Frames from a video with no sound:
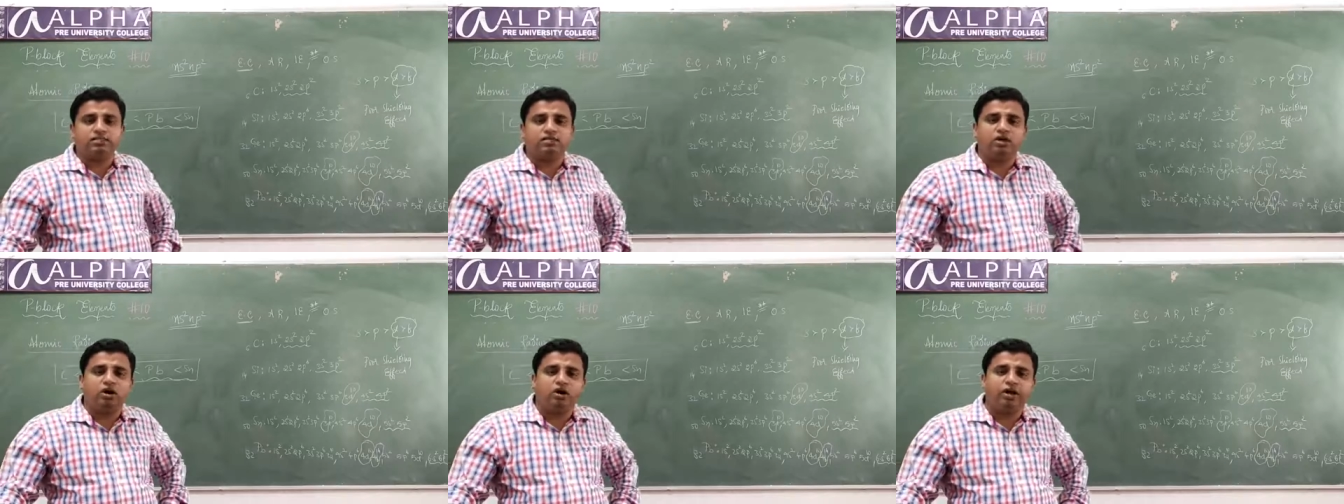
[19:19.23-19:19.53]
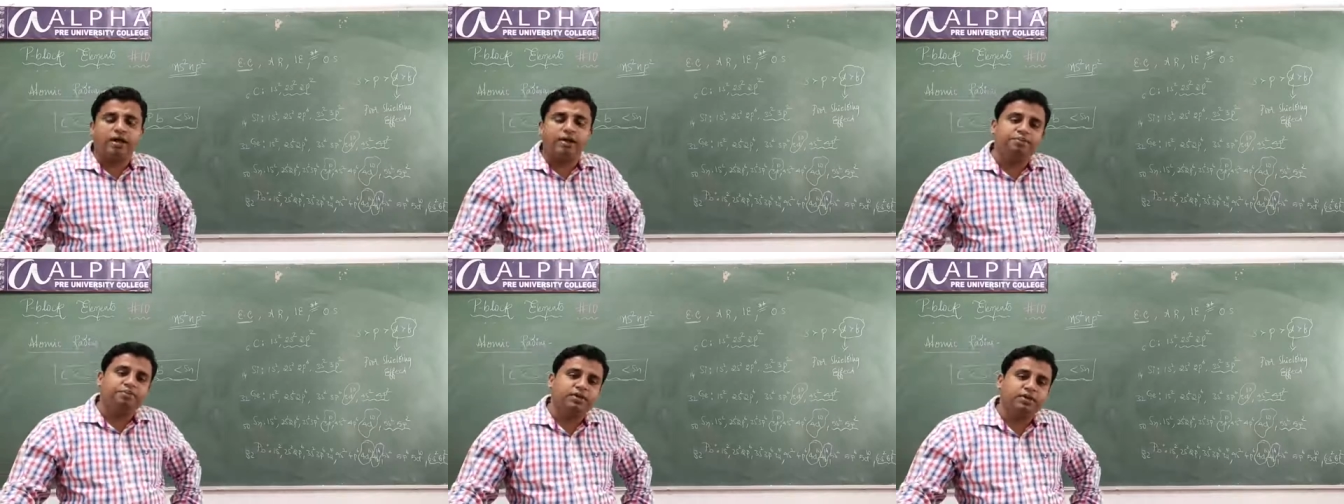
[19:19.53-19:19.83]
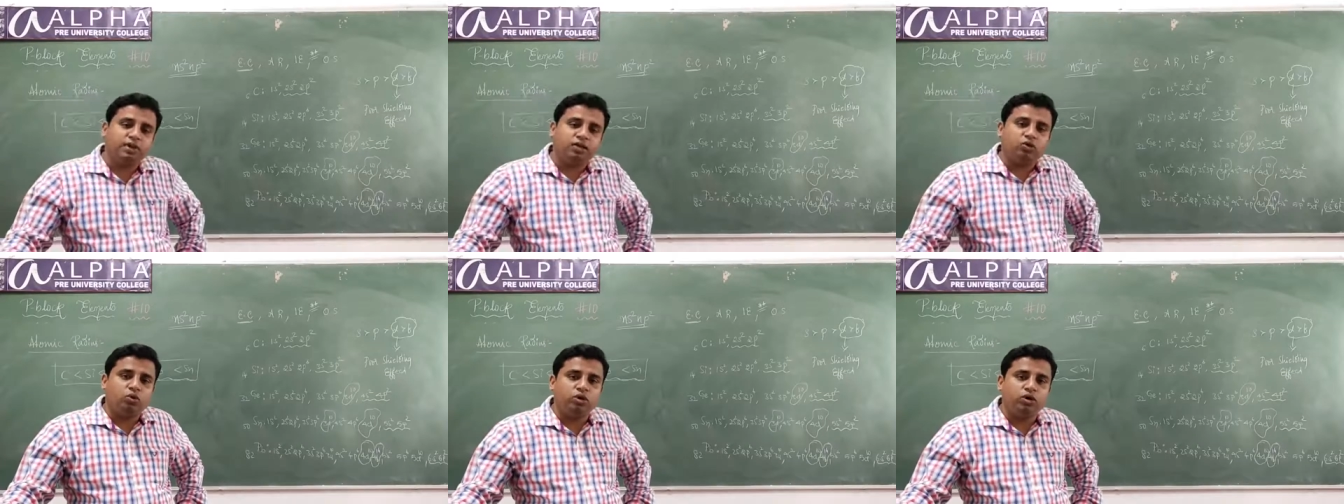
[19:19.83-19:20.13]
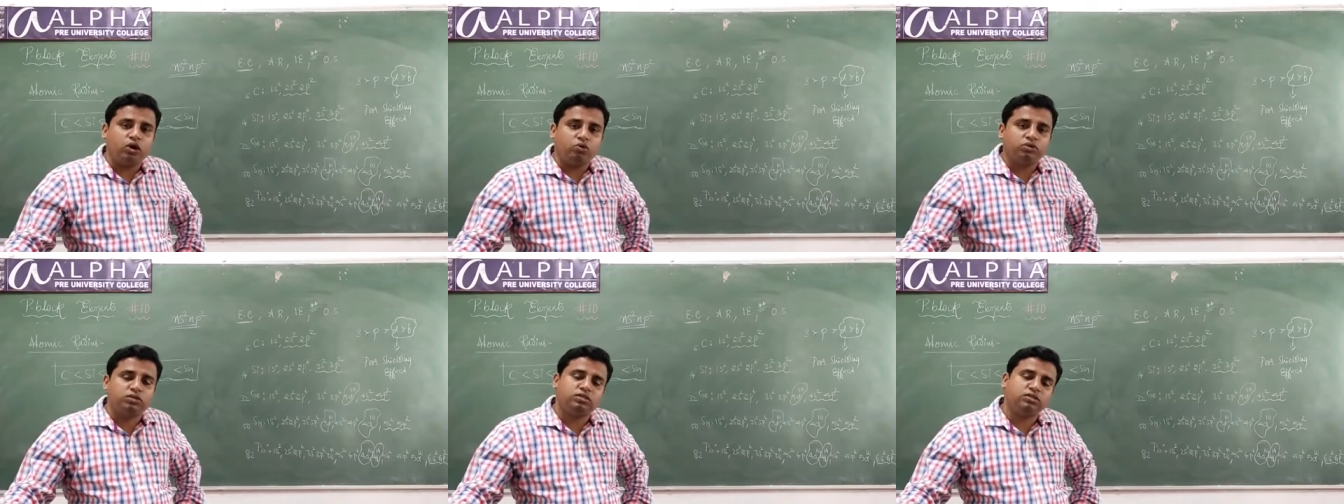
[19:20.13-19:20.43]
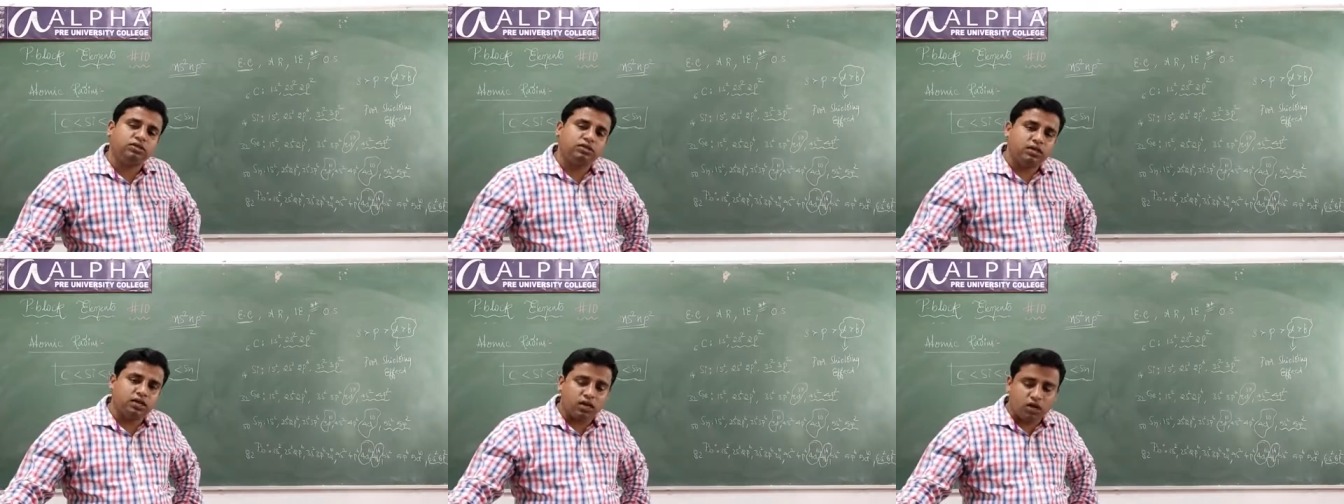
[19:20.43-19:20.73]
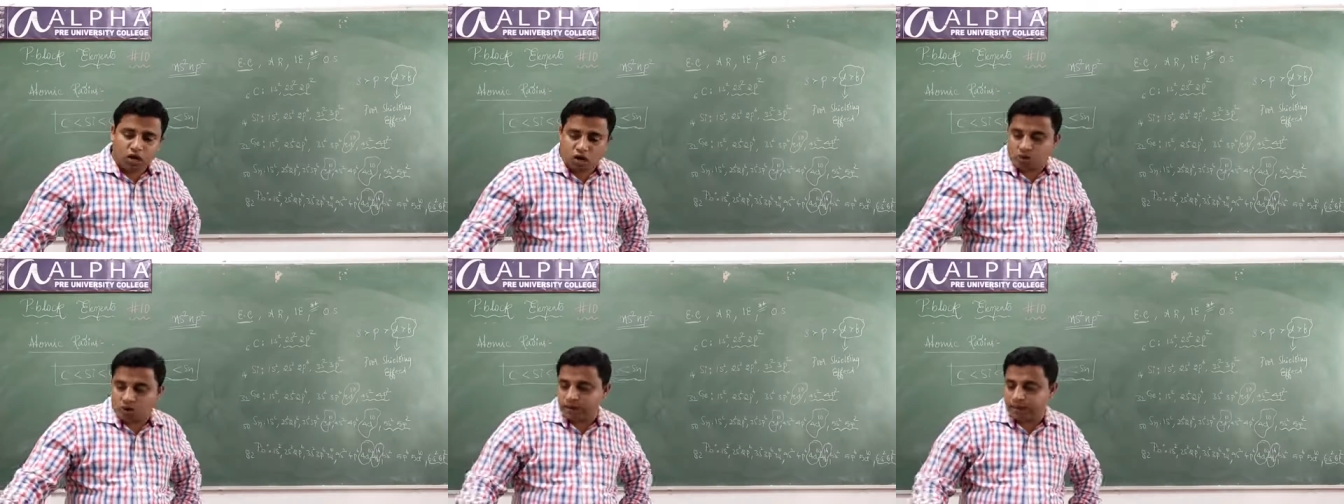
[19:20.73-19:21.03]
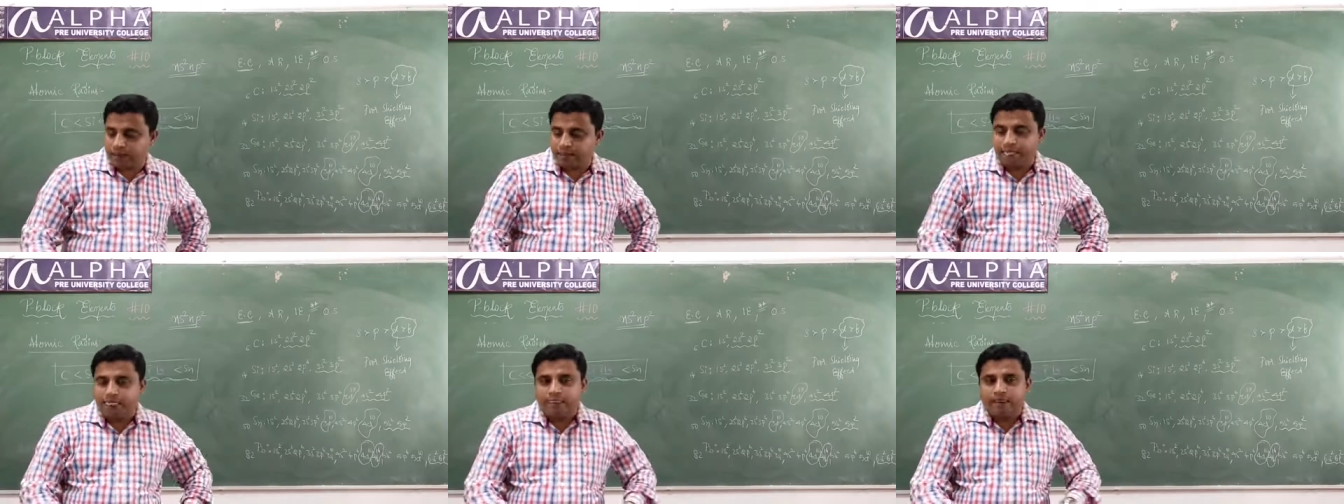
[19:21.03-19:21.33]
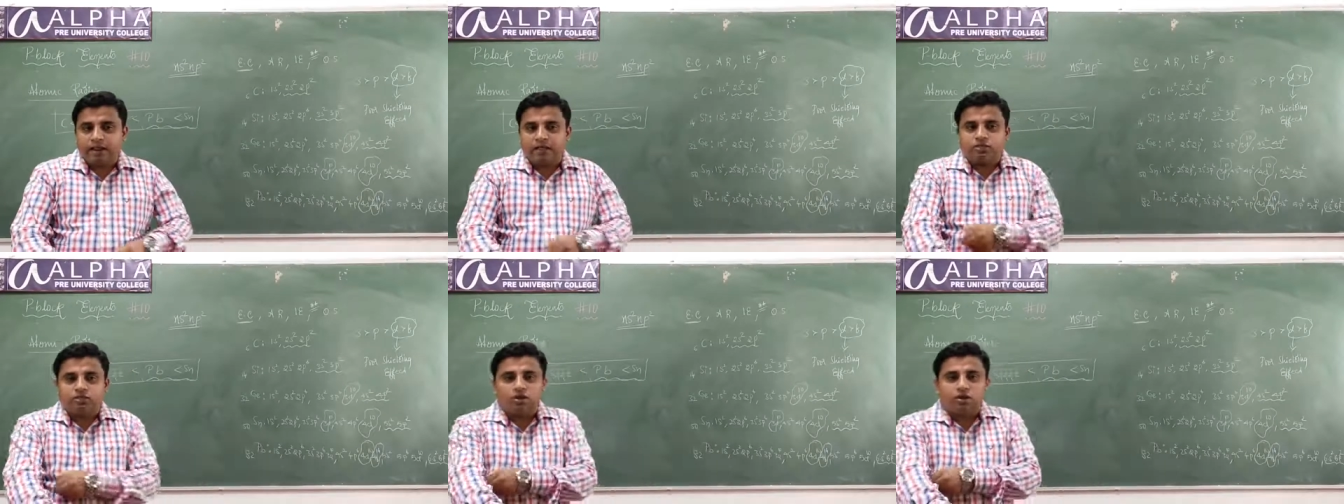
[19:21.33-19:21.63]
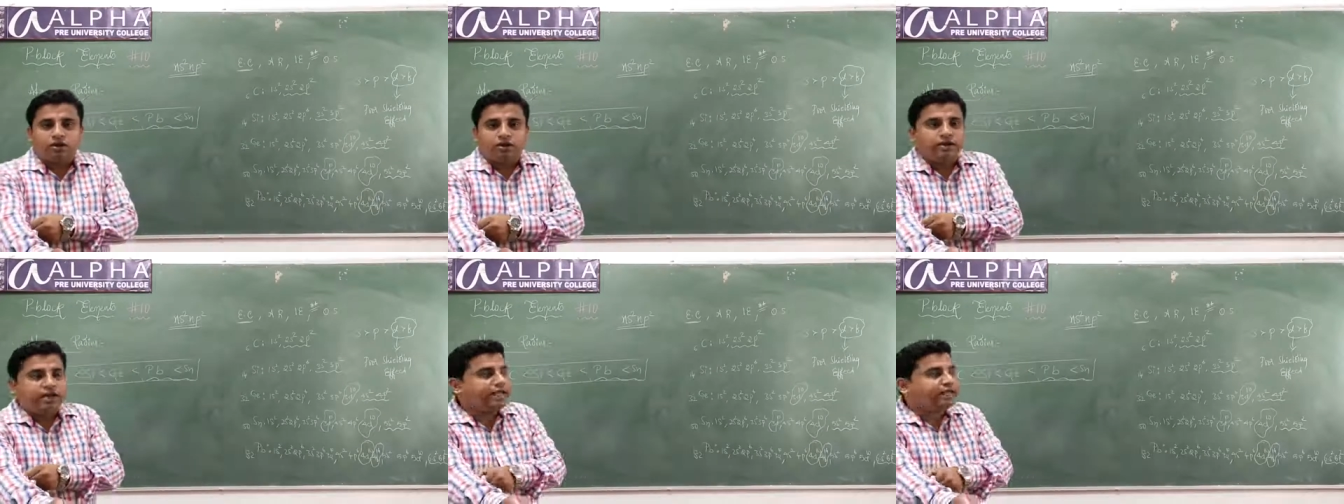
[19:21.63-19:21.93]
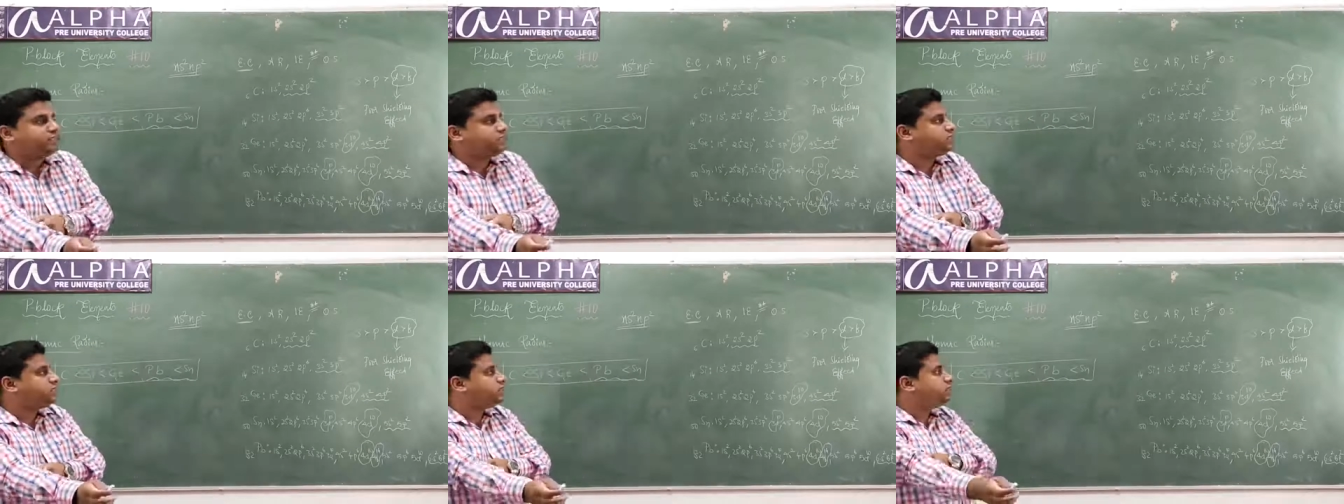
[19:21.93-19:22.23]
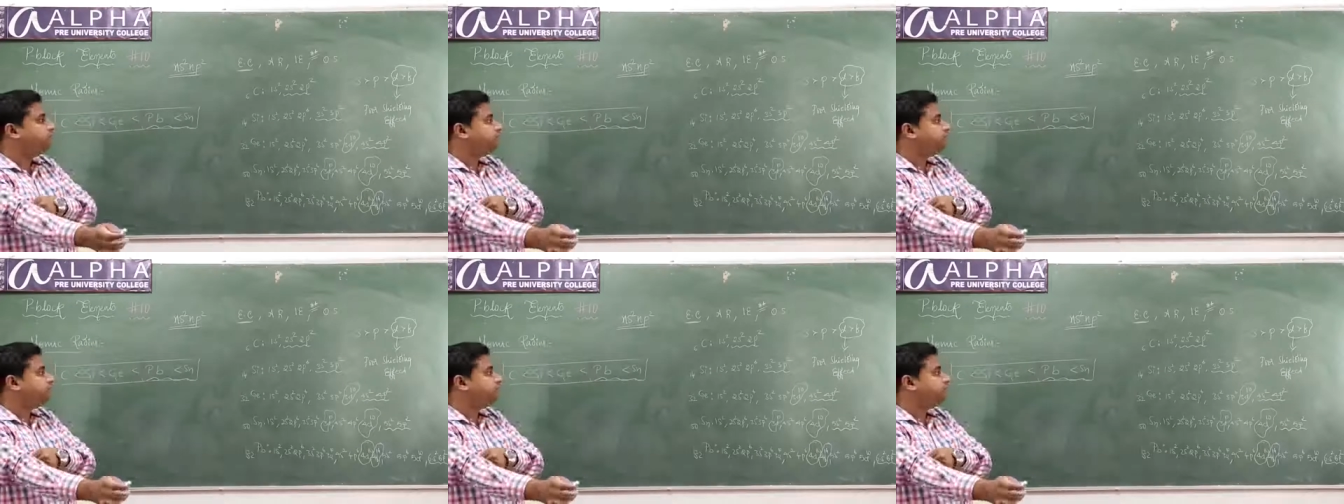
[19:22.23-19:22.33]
Okay, no doubts? Okay, so next